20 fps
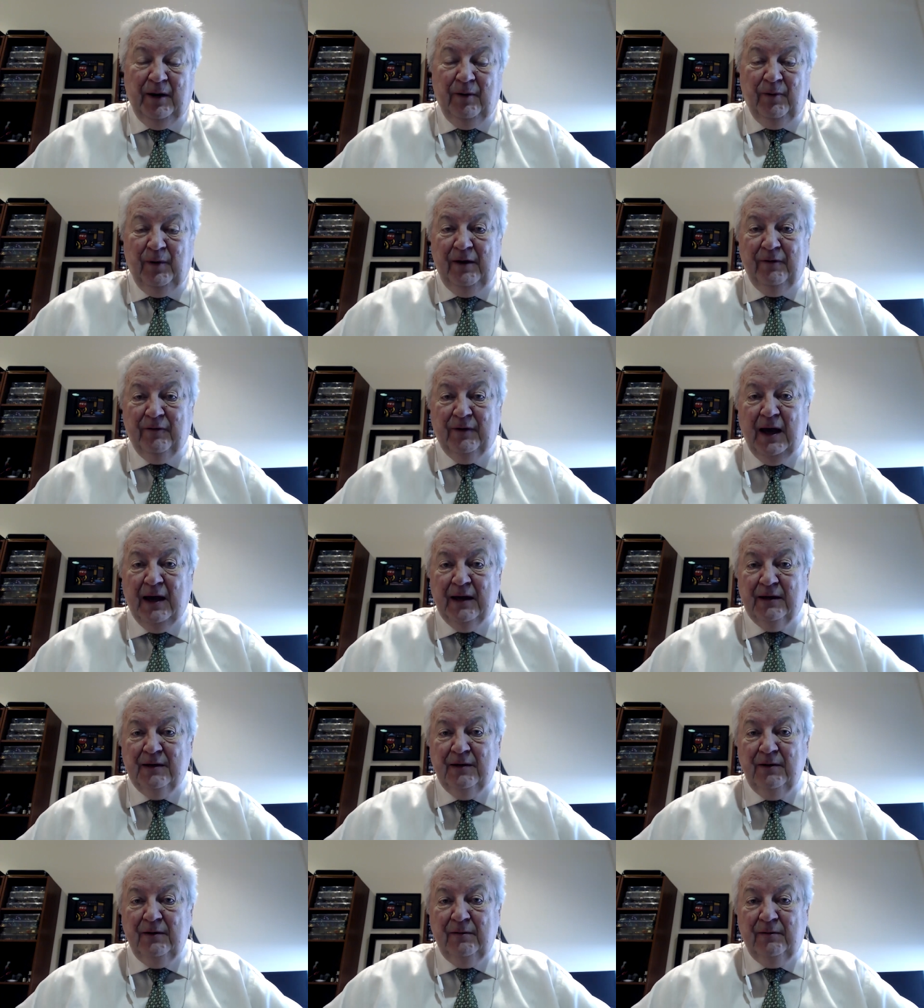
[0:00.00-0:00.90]
We've got
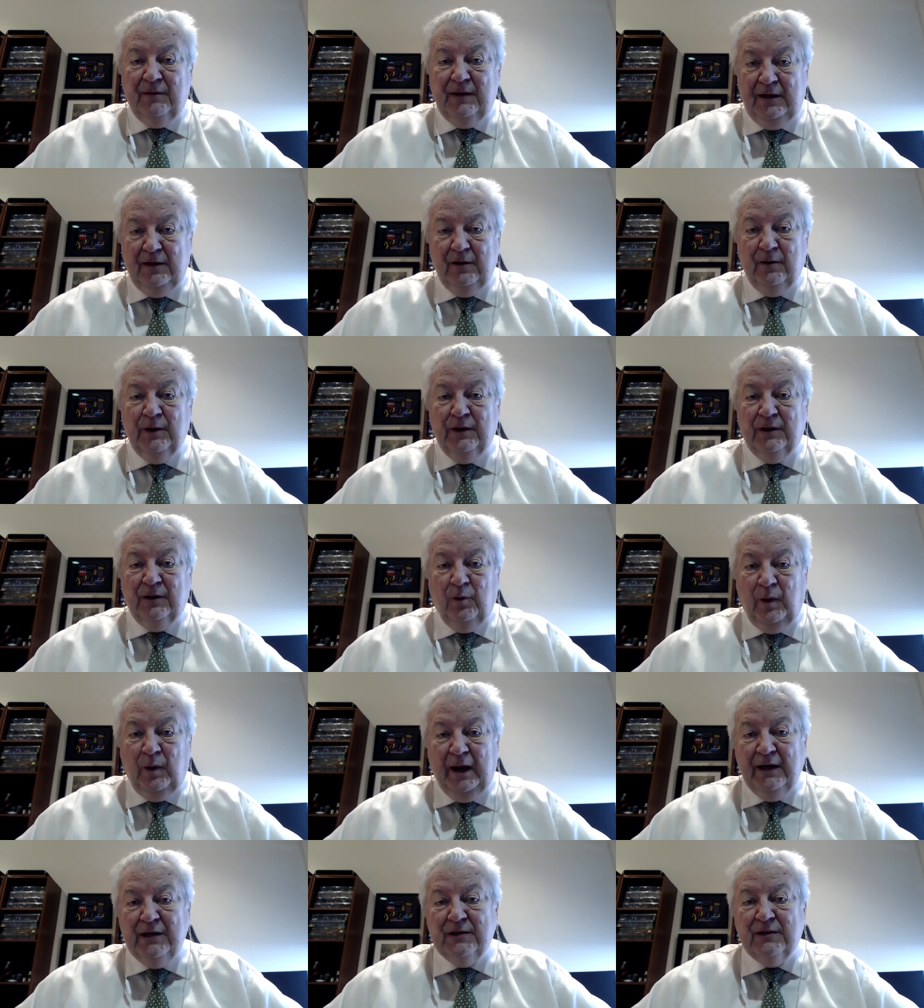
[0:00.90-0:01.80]
to deal with the
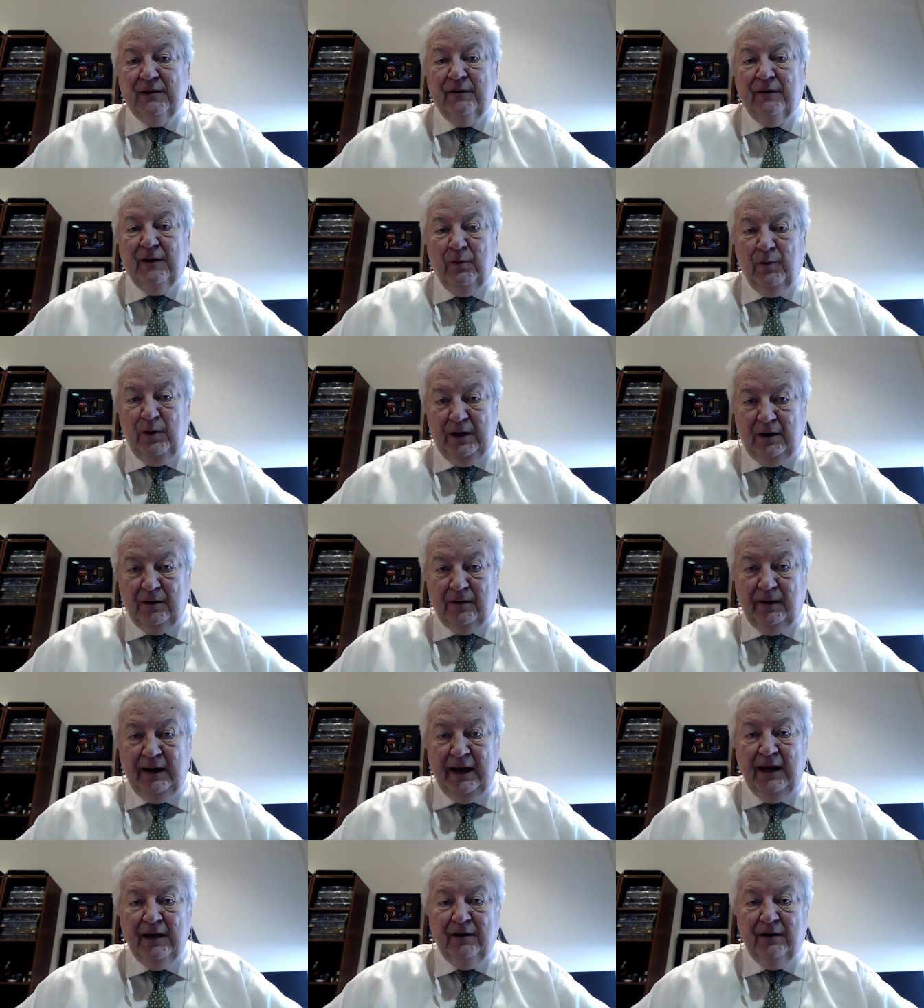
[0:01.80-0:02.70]
waste that we
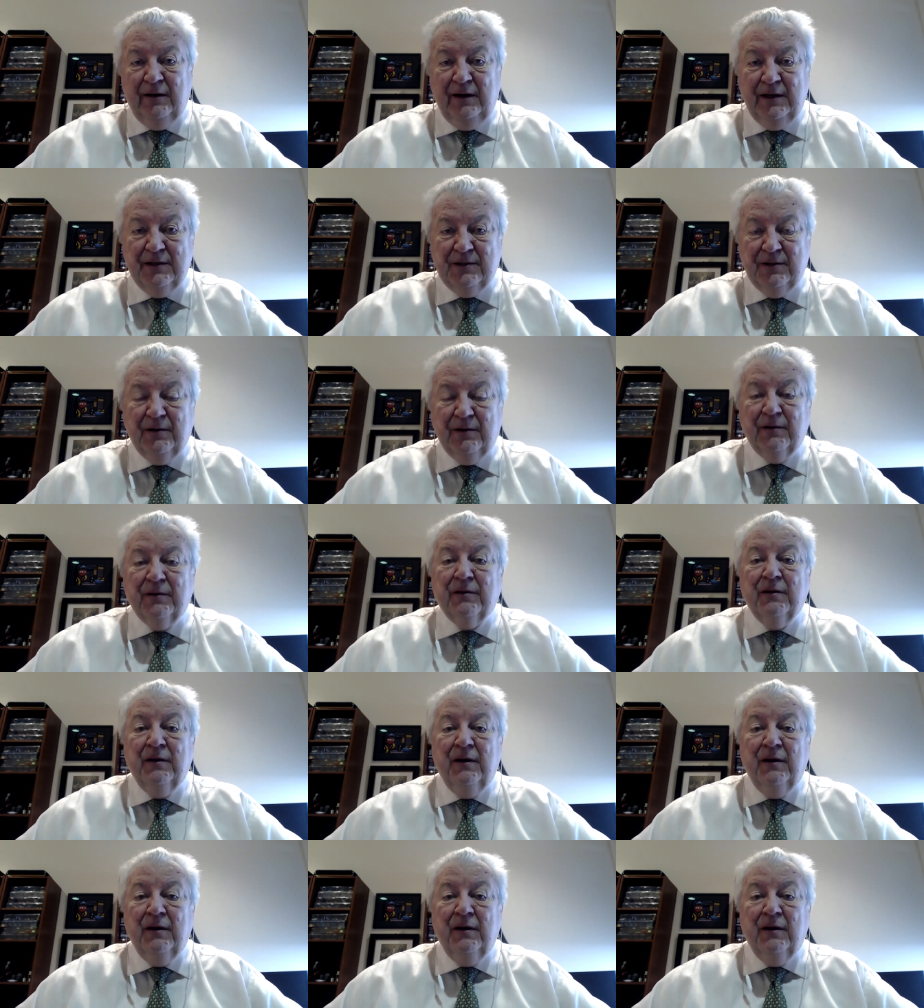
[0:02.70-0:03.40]
create on this earth,